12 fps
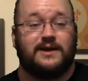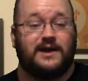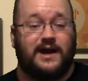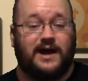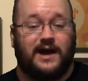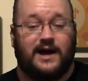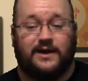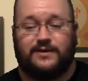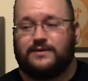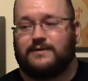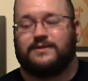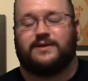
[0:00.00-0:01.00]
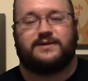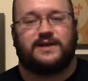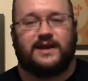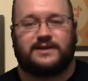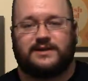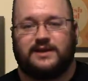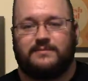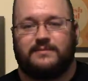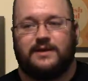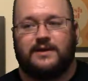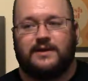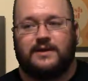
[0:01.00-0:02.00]
Whoever their tag team
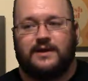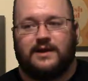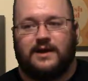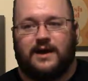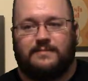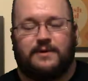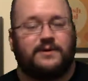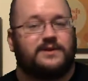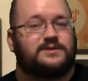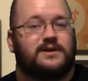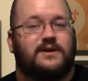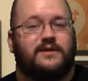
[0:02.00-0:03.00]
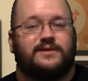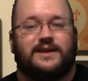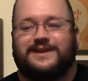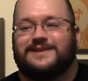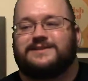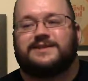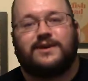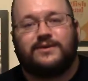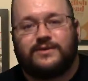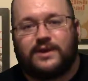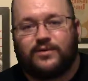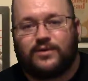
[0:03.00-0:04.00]
opponents are, they didn't say
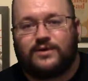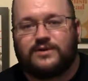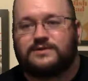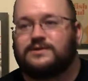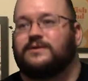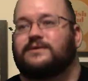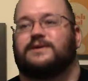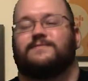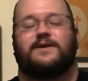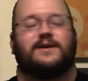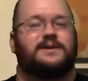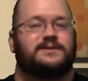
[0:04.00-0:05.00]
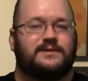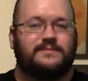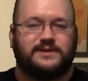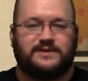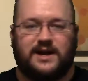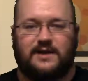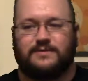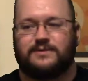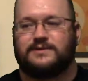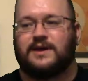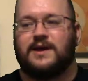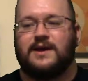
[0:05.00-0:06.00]
who they were, so it could very easily be
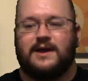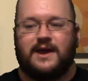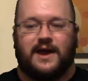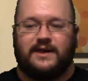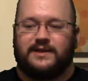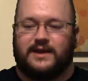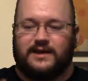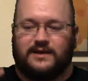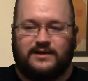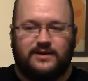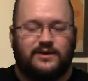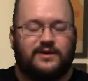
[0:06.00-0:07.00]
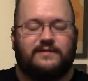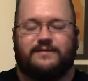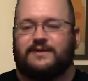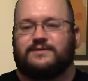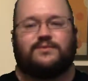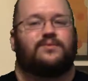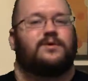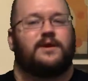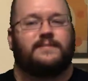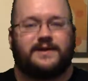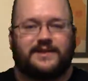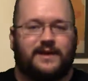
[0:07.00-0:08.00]
jobbers, and then you don't even have to worry
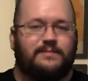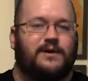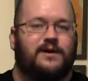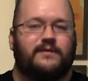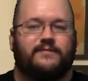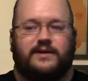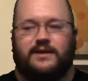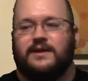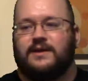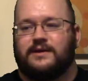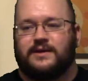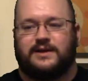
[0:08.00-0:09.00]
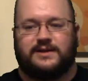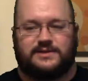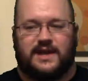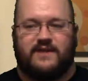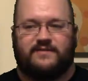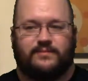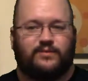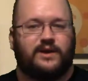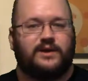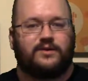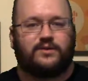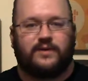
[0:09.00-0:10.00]
about that part of it. You just have them
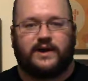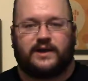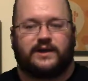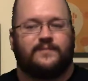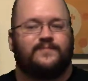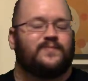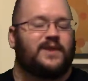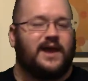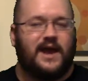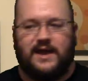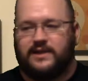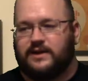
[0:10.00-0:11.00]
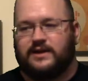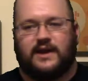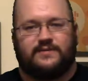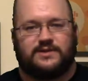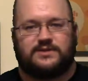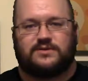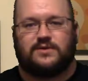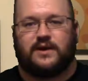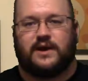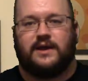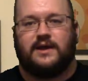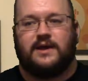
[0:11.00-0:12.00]
win quick, and then you have the
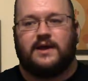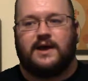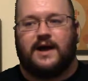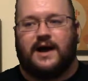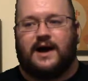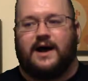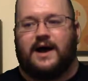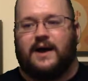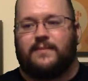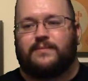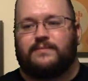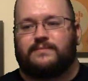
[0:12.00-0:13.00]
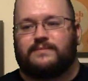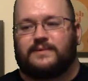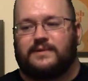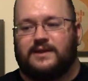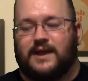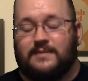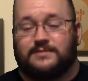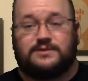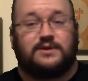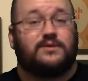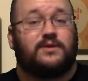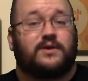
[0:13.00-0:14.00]
story. I am
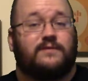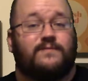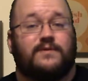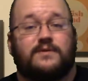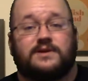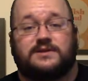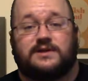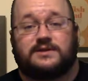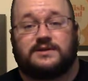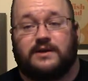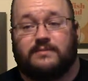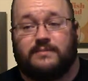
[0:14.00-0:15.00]
so looking forward to seeing Shelton